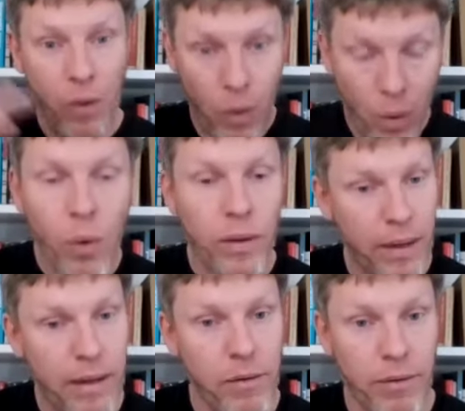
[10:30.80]
the whole
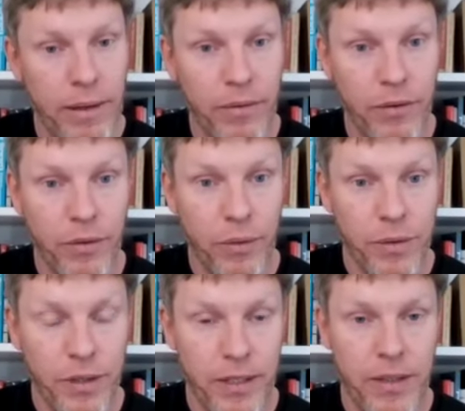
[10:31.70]
car around
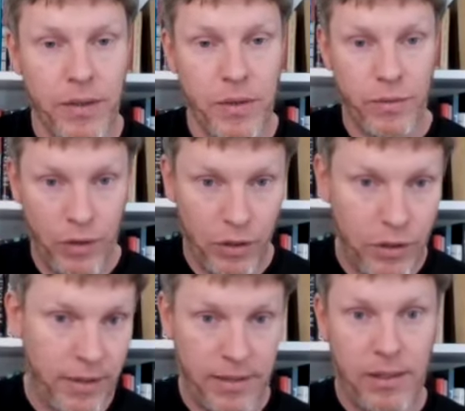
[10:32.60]
those ideas. So if you
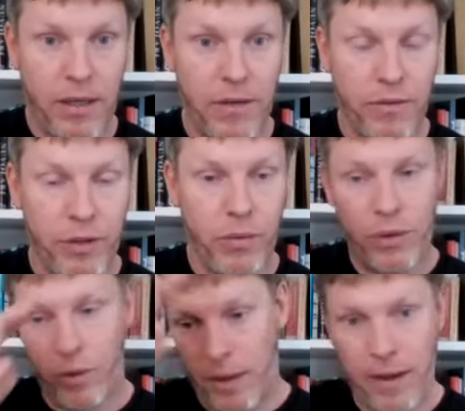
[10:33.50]
look at the side view,
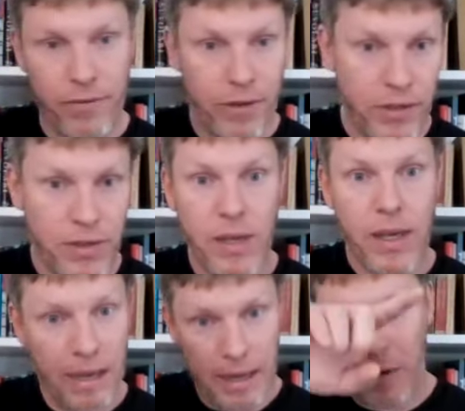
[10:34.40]
you have this
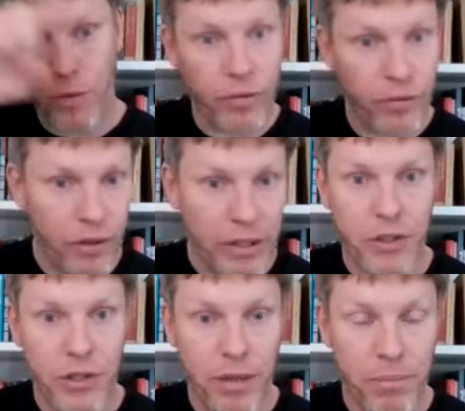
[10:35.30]
aerofoil
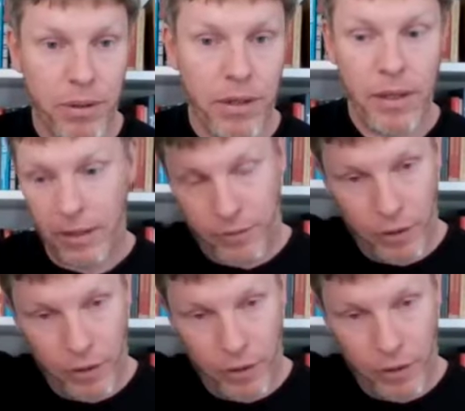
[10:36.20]
shape. Mm-hmm. If